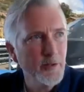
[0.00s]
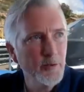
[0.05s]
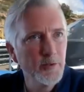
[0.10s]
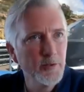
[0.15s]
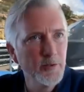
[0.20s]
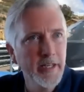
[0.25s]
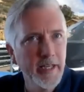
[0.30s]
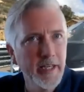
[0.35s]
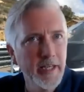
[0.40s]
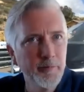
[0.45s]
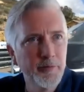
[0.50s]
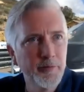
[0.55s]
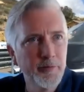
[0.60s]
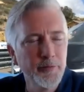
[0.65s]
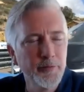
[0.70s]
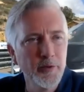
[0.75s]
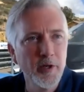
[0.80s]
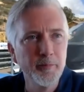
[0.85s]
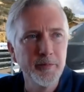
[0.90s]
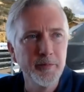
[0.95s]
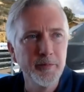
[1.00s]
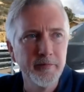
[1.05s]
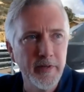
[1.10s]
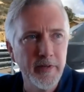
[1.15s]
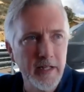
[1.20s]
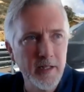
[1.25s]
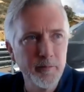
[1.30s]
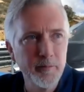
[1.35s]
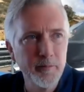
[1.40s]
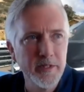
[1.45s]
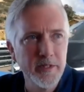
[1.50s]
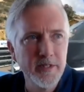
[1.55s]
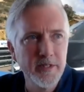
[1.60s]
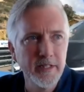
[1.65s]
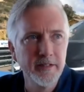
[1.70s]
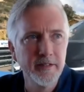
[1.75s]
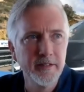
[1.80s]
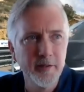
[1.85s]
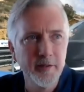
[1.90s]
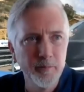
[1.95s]
all came from developments
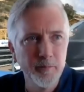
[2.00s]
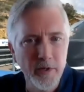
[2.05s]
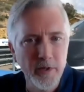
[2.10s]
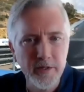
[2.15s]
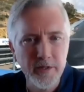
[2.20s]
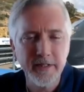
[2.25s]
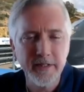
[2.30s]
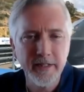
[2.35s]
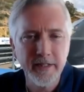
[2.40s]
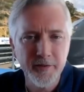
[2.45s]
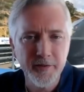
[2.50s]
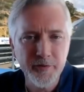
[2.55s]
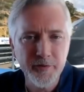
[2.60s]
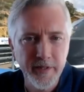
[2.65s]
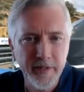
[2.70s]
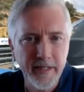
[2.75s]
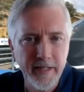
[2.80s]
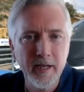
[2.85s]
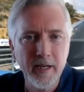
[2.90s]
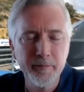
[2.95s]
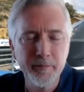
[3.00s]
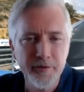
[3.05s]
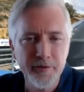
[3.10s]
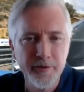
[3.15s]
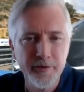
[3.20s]
in the composite industry that happened